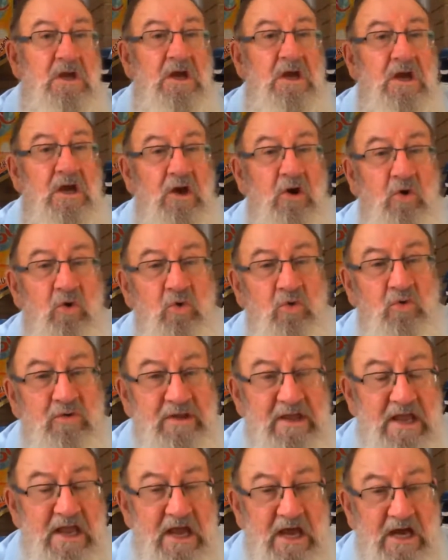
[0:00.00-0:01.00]
All
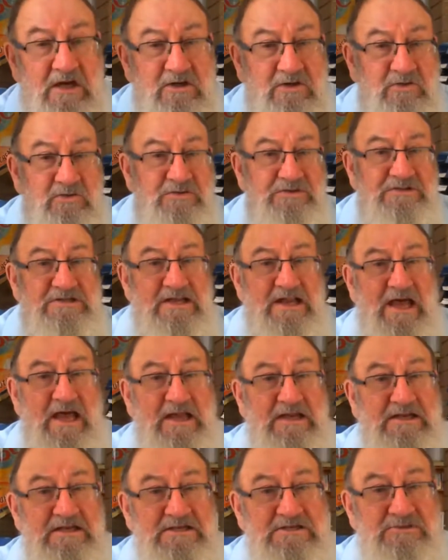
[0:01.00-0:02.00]
their uncles and
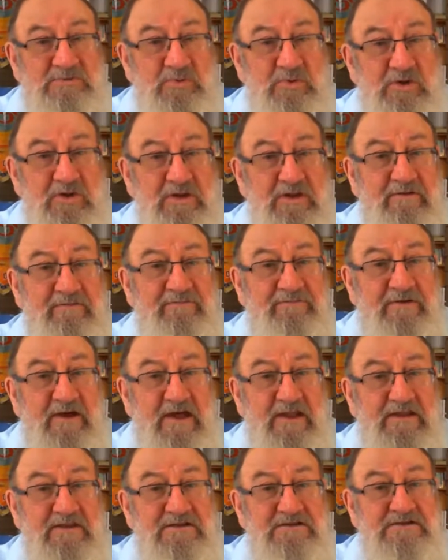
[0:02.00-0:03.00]
aunties were
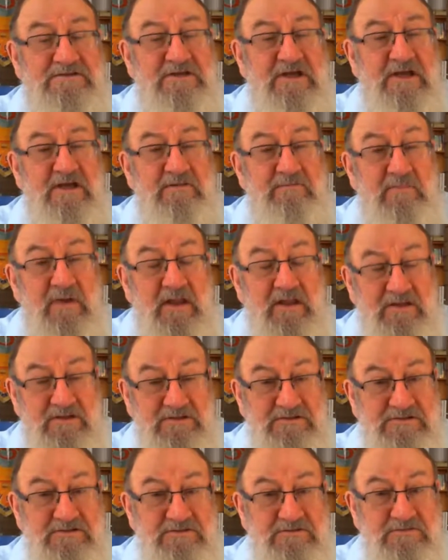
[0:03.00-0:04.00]
fathers and
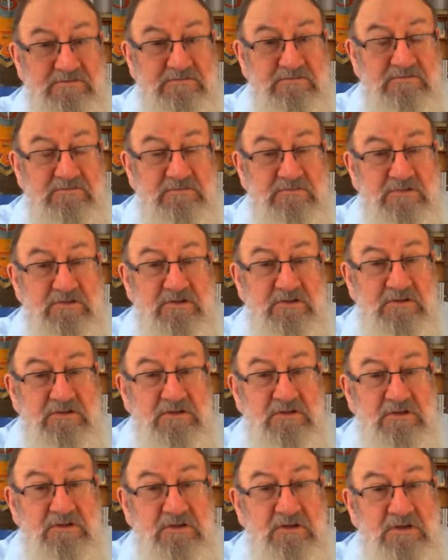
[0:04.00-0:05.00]
mothers,
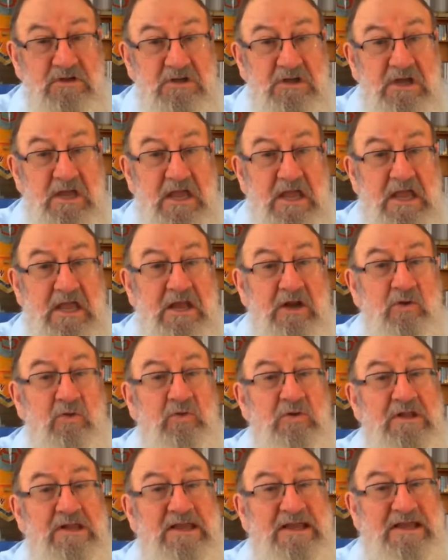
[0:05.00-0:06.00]
and all
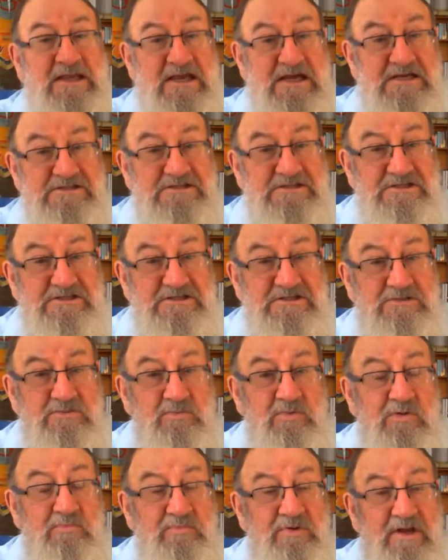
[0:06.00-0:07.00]
their cousins
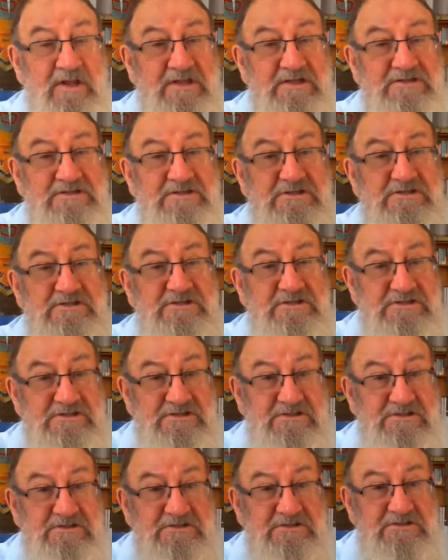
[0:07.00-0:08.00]
were brothers and
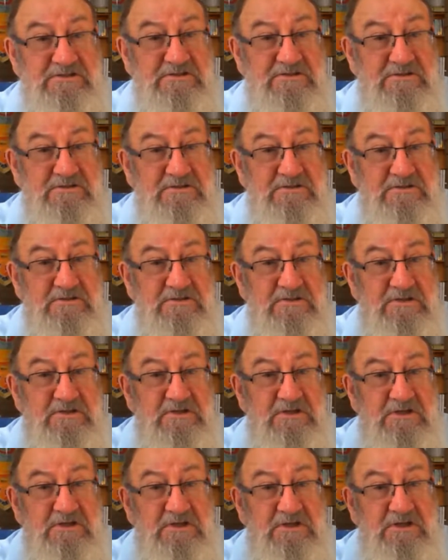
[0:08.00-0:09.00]
sisters.
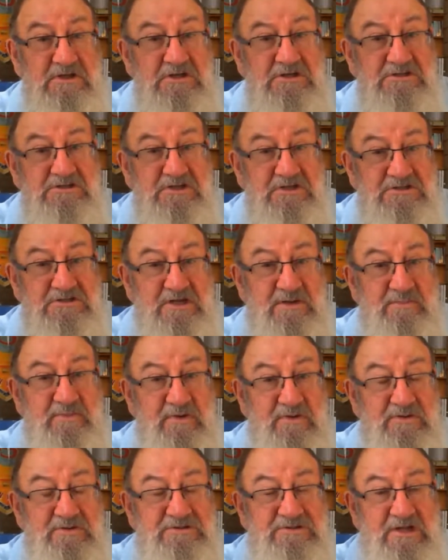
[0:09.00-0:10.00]
So somebody
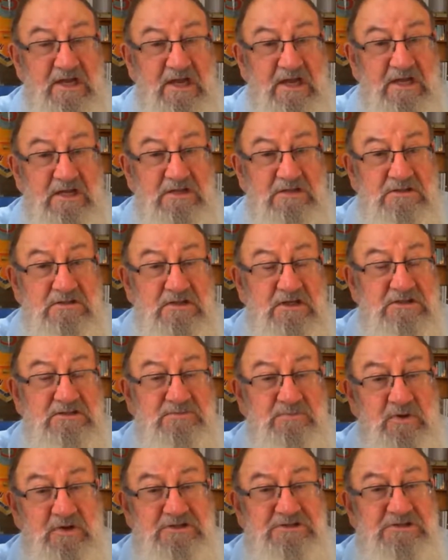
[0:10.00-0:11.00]
would say, "That's
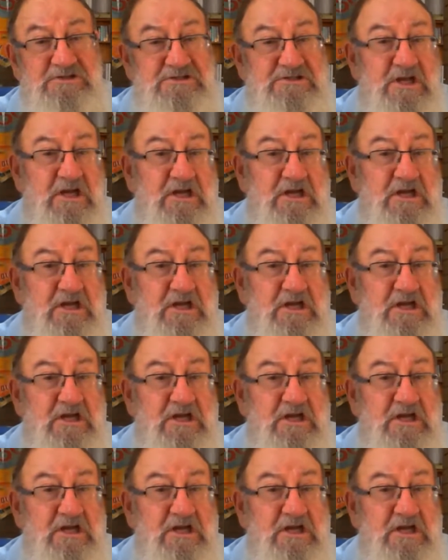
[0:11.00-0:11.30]
my sister."